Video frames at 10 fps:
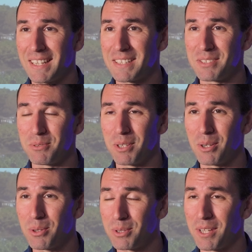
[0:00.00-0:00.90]
could do a
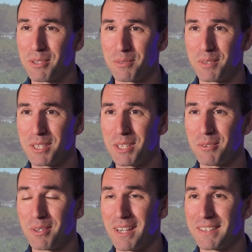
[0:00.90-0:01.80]
whole other
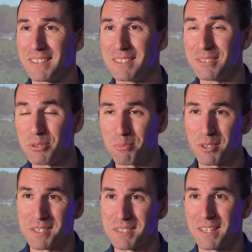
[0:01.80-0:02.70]
video on the
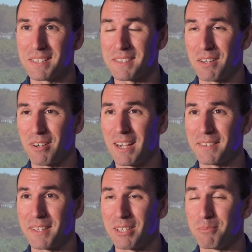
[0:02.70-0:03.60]
numerous studies that are
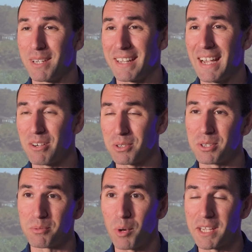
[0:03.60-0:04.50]
out there about how
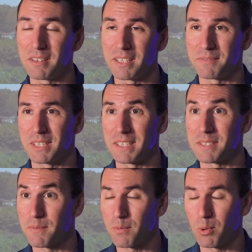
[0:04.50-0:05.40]
good weightlifting
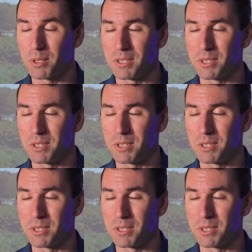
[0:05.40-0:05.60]
is for